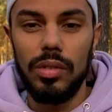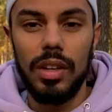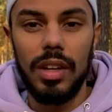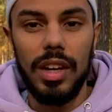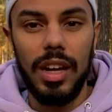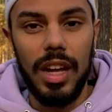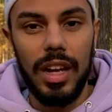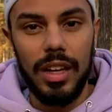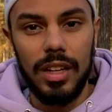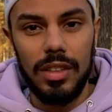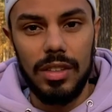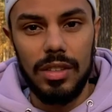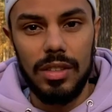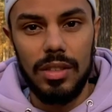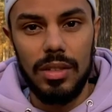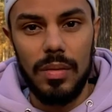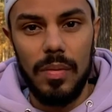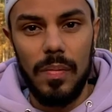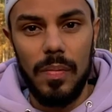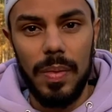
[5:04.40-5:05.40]
relax
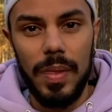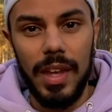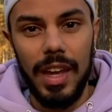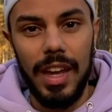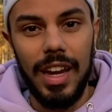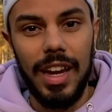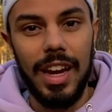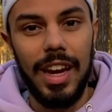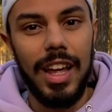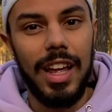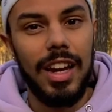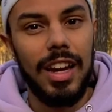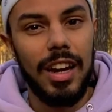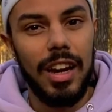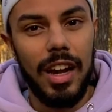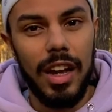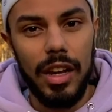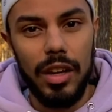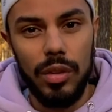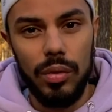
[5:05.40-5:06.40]
and let
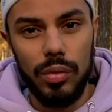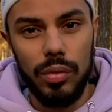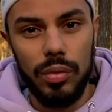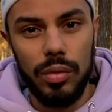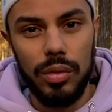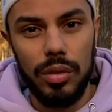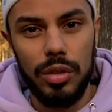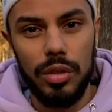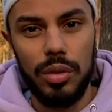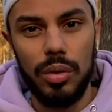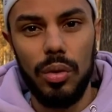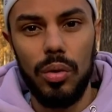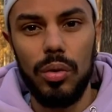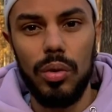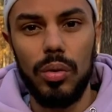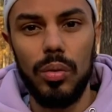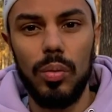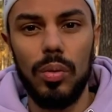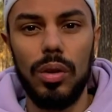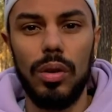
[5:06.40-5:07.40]
life show
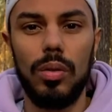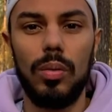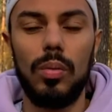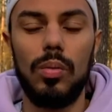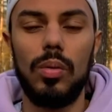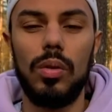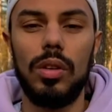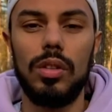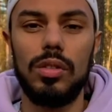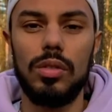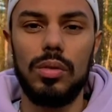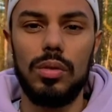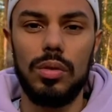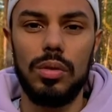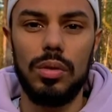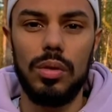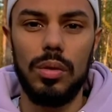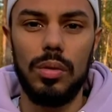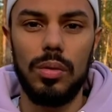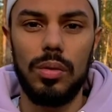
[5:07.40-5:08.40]
you what it wants to
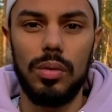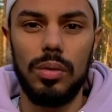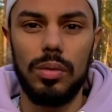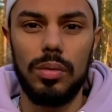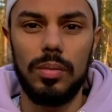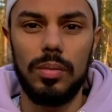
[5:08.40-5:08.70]
show you.